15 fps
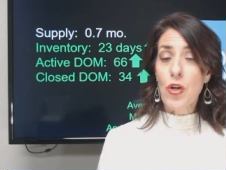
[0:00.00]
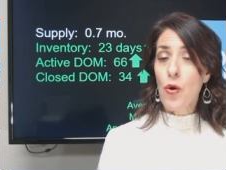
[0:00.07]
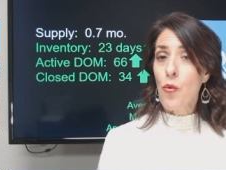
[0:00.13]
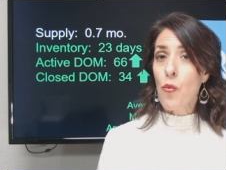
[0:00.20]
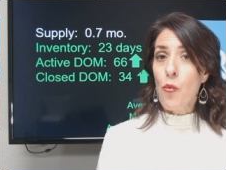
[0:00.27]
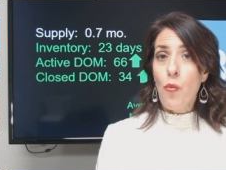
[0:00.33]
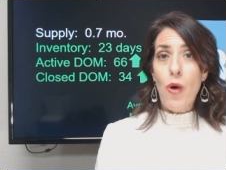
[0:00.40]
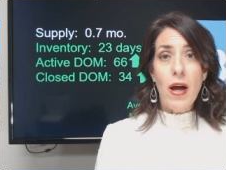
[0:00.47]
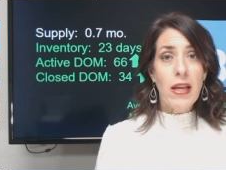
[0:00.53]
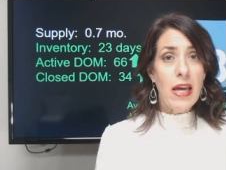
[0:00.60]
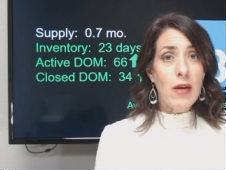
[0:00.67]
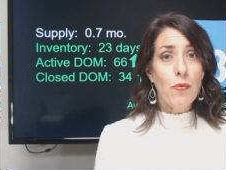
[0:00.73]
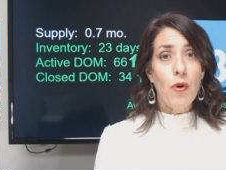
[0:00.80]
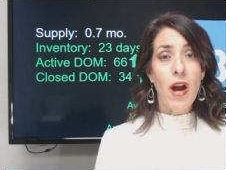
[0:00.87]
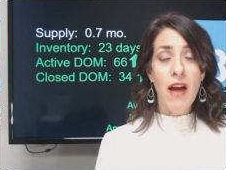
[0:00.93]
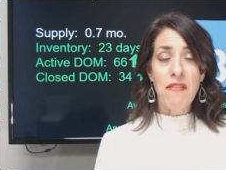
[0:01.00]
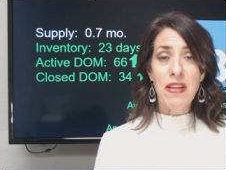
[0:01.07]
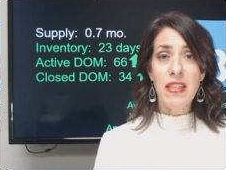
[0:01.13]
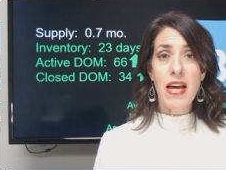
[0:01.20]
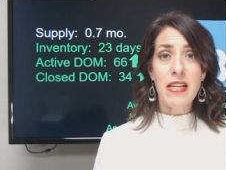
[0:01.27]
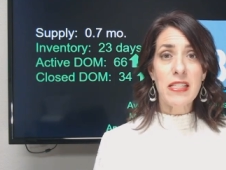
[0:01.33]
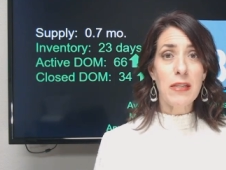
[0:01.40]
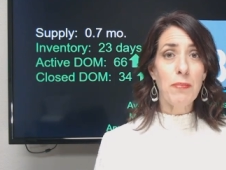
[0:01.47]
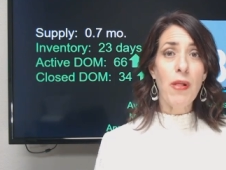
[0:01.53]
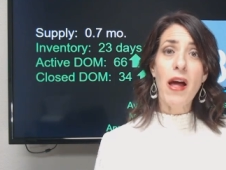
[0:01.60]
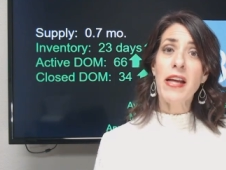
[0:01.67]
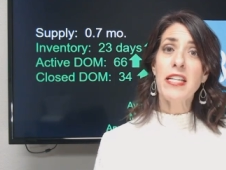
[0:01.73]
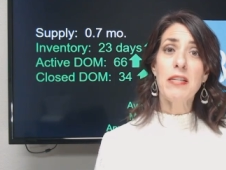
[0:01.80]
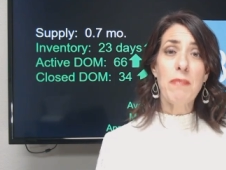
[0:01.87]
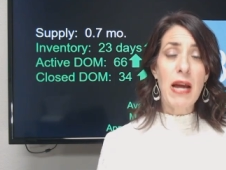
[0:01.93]
So again, we're having that
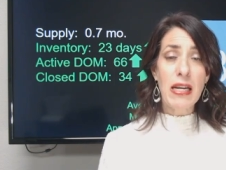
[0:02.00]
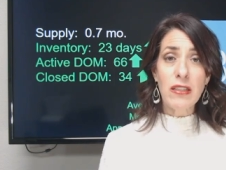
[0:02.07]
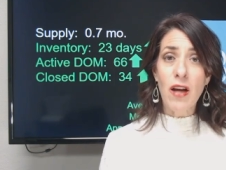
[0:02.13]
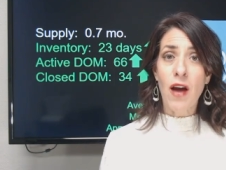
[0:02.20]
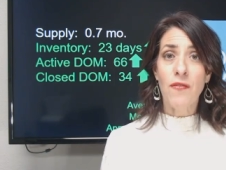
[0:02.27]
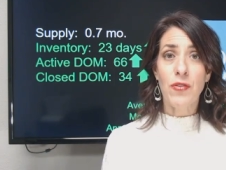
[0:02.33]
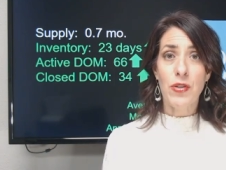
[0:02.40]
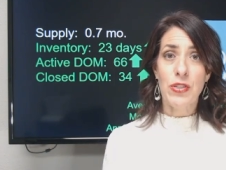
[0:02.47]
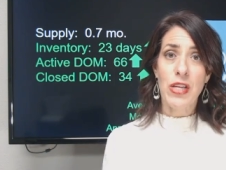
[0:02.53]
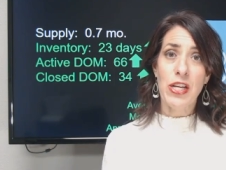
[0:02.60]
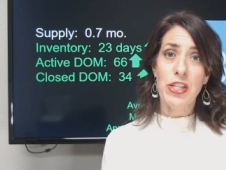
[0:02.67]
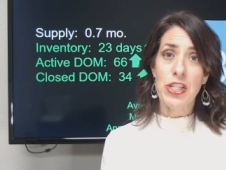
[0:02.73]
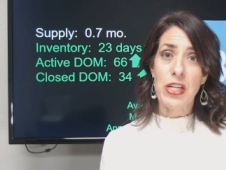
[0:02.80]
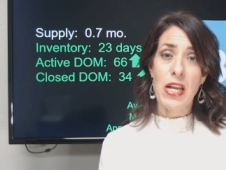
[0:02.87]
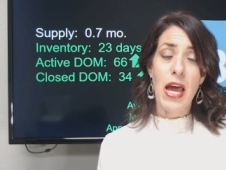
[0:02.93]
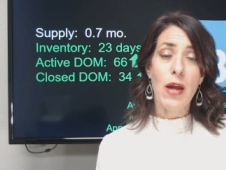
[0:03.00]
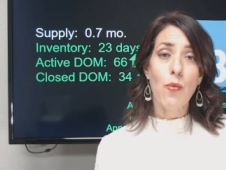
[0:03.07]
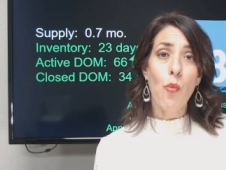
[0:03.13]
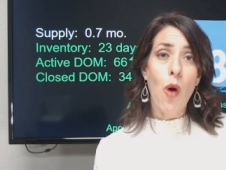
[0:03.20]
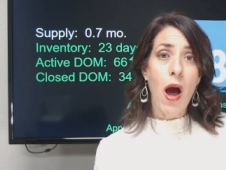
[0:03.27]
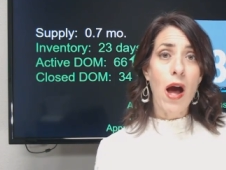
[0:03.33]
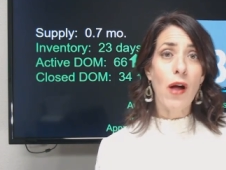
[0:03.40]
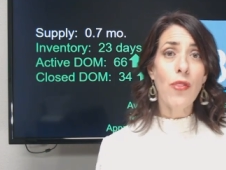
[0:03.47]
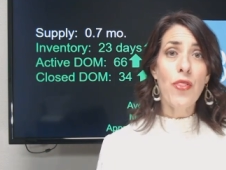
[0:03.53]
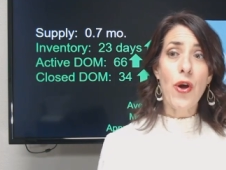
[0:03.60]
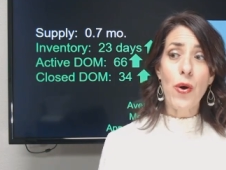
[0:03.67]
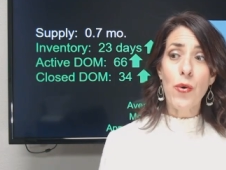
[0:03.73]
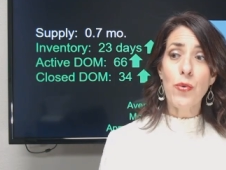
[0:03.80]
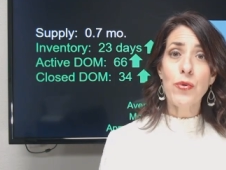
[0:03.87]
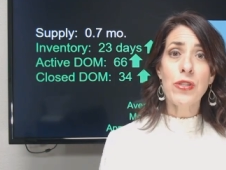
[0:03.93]
supply and demand conversation. And
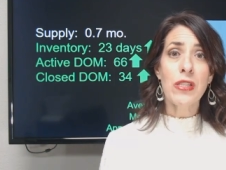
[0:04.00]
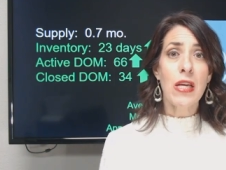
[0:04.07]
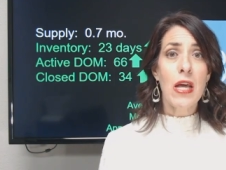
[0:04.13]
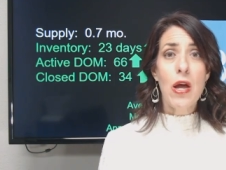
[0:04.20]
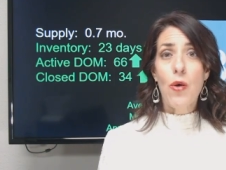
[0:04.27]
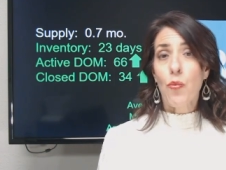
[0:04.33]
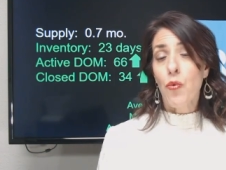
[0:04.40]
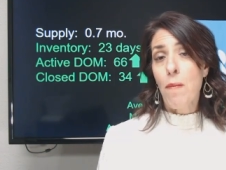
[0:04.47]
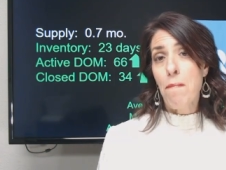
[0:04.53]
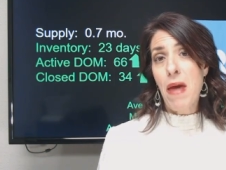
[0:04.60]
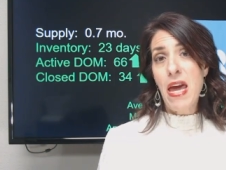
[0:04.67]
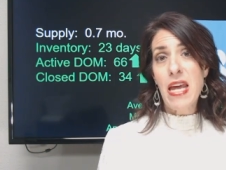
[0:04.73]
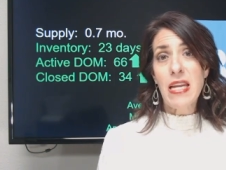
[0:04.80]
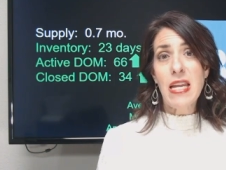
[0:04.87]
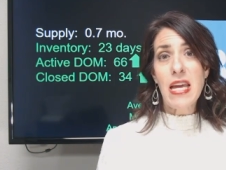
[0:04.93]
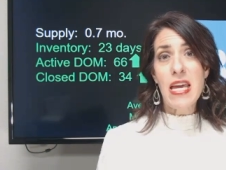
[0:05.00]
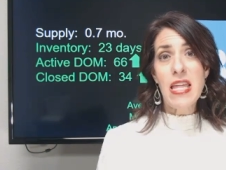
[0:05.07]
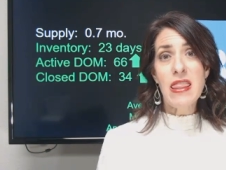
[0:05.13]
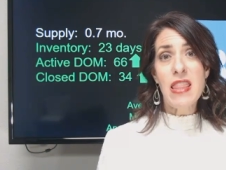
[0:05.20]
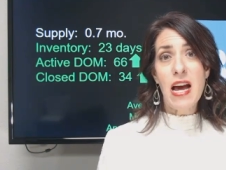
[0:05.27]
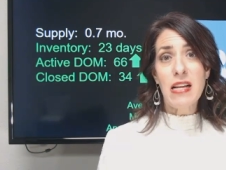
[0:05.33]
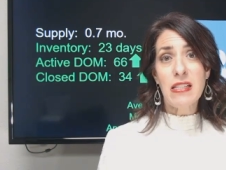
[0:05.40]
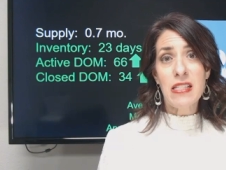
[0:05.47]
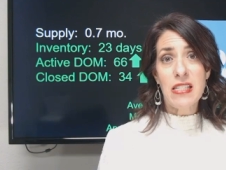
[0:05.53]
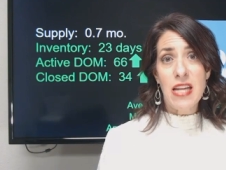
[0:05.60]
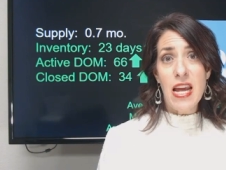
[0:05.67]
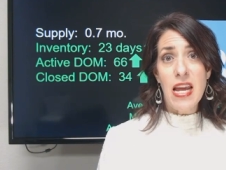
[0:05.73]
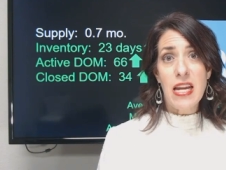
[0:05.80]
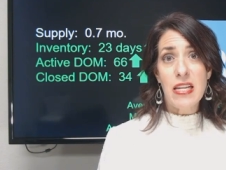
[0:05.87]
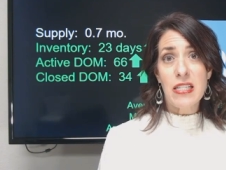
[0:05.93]
while those remain in
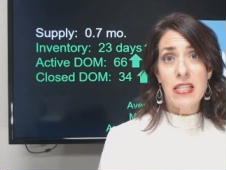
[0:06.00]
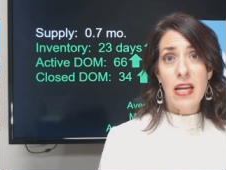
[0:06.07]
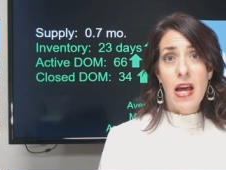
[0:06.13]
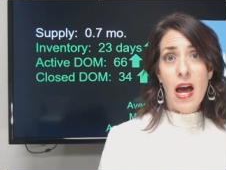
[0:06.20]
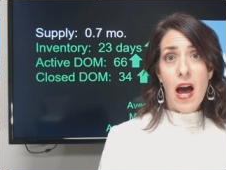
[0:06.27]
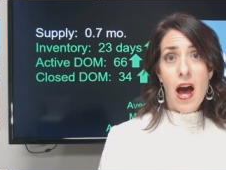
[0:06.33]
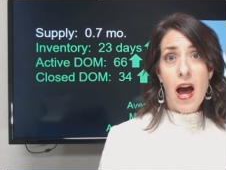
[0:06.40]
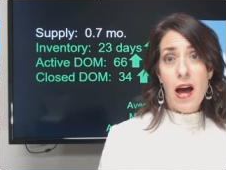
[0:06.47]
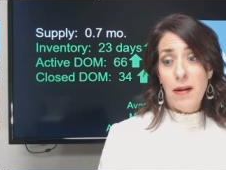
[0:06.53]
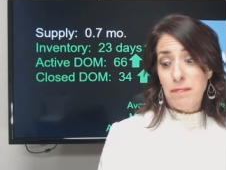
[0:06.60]
that state,